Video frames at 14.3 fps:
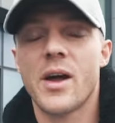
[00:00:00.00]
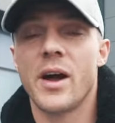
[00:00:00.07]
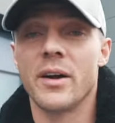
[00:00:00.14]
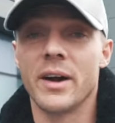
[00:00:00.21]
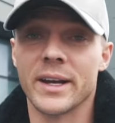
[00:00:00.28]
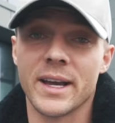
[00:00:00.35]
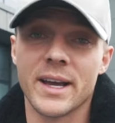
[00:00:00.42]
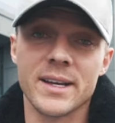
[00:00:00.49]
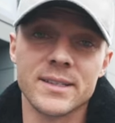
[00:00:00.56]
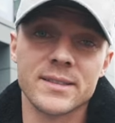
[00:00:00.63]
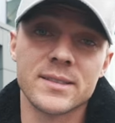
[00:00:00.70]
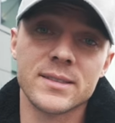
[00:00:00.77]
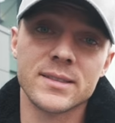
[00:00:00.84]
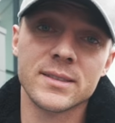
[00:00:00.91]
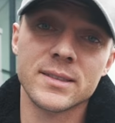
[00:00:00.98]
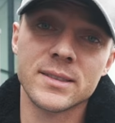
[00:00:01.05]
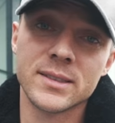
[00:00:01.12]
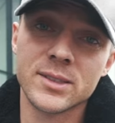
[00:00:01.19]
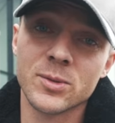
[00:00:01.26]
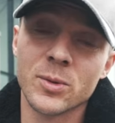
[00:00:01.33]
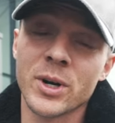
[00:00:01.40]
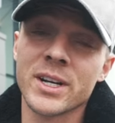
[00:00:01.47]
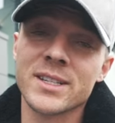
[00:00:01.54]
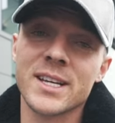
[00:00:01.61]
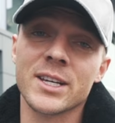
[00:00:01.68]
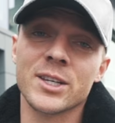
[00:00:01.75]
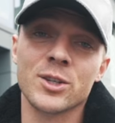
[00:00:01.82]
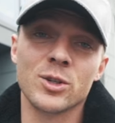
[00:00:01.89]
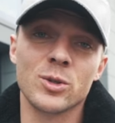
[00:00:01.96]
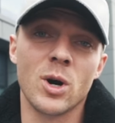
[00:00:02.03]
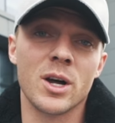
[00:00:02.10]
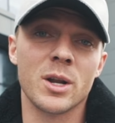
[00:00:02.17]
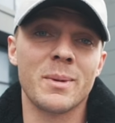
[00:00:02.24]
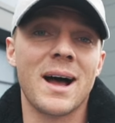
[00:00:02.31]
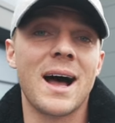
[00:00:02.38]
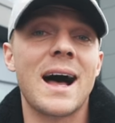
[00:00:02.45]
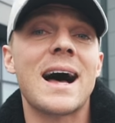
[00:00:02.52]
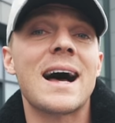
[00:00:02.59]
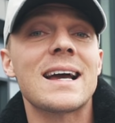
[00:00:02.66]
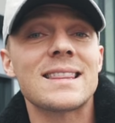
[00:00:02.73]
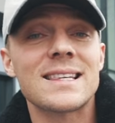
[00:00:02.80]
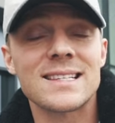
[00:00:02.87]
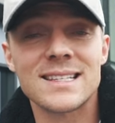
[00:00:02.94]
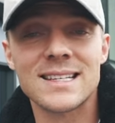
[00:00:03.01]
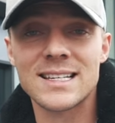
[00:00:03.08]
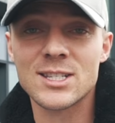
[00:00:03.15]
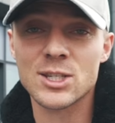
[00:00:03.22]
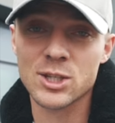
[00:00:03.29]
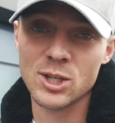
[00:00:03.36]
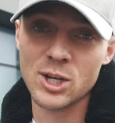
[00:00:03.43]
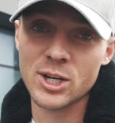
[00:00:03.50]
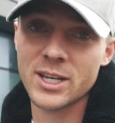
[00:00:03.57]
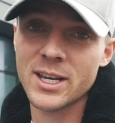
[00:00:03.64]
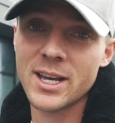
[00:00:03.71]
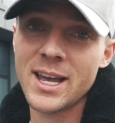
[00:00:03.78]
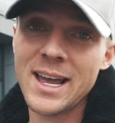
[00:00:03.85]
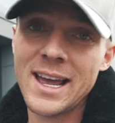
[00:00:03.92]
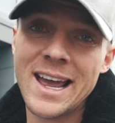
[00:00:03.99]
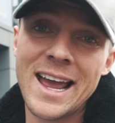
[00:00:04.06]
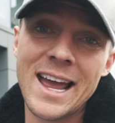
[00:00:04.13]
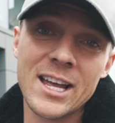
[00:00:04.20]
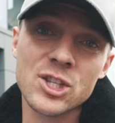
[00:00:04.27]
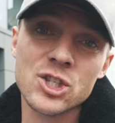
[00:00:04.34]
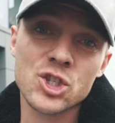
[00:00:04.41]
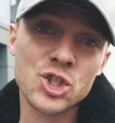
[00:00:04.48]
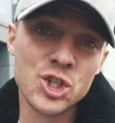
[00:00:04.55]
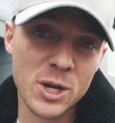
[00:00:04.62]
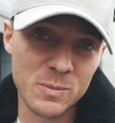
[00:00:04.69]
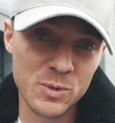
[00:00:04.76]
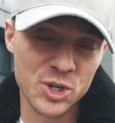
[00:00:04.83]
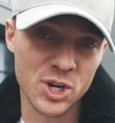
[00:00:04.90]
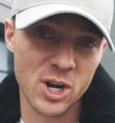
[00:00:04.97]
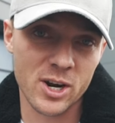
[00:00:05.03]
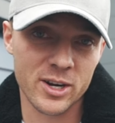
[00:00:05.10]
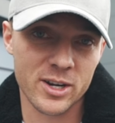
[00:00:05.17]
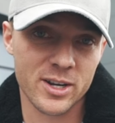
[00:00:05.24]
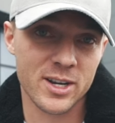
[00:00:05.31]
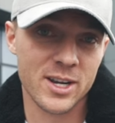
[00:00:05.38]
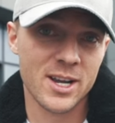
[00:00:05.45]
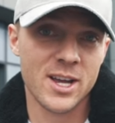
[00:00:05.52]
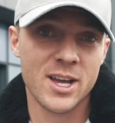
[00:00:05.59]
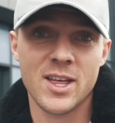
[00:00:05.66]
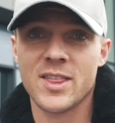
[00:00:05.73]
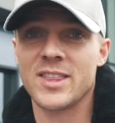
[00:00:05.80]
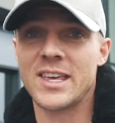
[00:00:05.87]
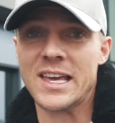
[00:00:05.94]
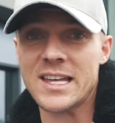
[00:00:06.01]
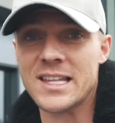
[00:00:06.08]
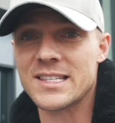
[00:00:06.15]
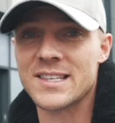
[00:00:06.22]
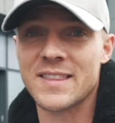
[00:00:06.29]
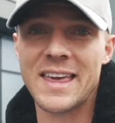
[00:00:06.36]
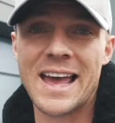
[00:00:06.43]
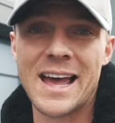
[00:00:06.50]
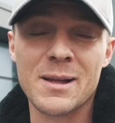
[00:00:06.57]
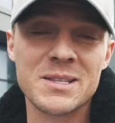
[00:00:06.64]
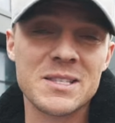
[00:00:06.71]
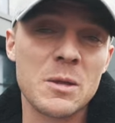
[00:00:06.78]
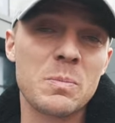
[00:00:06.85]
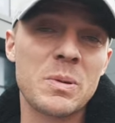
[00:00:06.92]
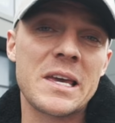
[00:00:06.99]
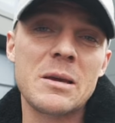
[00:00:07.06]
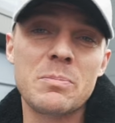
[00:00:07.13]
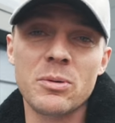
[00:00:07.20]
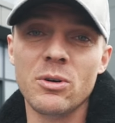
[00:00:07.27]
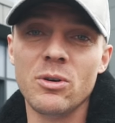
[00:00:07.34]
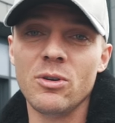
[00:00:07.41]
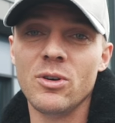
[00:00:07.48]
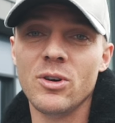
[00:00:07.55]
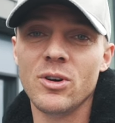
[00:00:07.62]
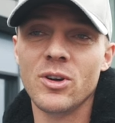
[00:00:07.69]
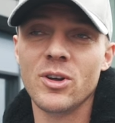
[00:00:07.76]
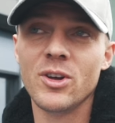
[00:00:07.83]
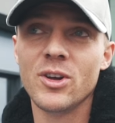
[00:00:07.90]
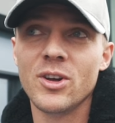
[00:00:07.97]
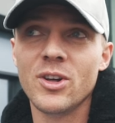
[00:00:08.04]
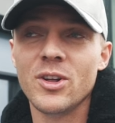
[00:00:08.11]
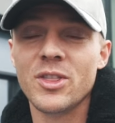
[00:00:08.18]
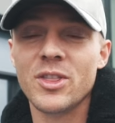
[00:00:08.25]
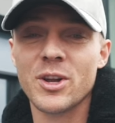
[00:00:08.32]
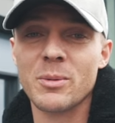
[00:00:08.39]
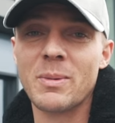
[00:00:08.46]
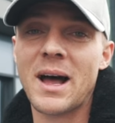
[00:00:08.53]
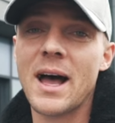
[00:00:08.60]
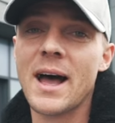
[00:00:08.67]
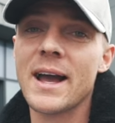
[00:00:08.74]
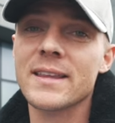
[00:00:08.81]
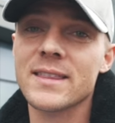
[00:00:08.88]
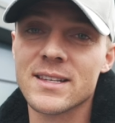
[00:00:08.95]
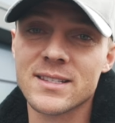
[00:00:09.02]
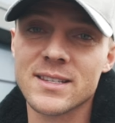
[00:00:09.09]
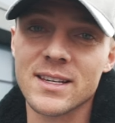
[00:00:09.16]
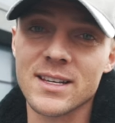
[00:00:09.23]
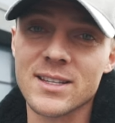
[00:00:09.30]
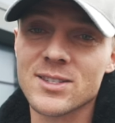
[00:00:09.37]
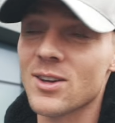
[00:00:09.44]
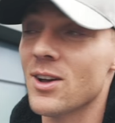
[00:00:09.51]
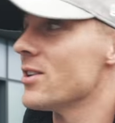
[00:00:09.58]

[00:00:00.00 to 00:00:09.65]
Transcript: All right, guys. We're gonna take you on a behind the scenes look at Gymshark the ins and the outs, the people that are behind the scenes.